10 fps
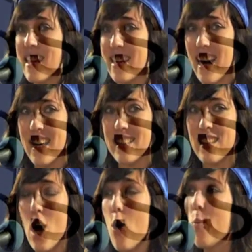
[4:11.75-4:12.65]
And
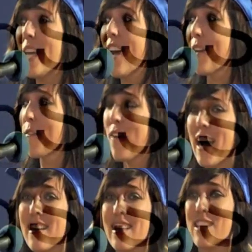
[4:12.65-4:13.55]
tonight, we are
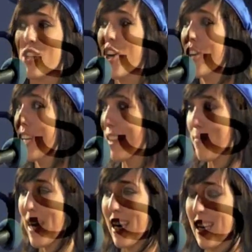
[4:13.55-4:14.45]
finally turning
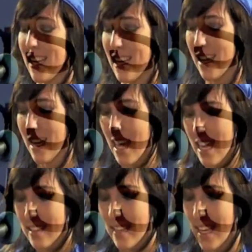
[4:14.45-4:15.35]
them in,
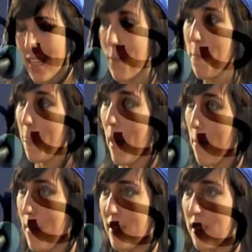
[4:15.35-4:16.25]
saying,
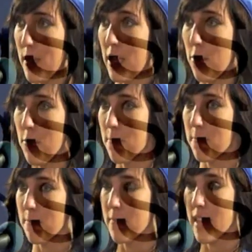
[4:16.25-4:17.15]
"Mrs. McHugh,
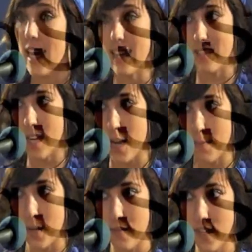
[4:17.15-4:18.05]
it's
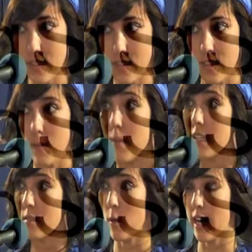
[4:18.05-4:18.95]
not perfect,
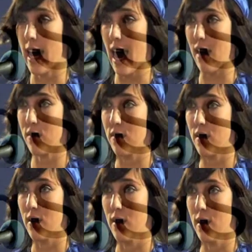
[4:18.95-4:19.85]
but it's what I
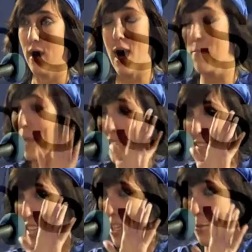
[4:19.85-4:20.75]
have. And
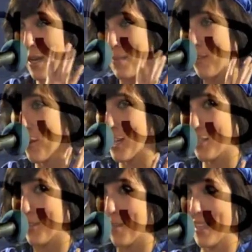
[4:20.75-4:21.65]
please take it away before
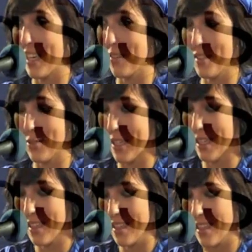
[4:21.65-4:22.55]
I do something else to
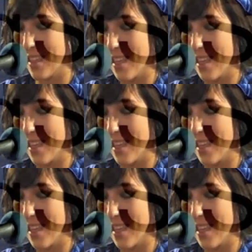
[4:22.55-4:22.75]
it."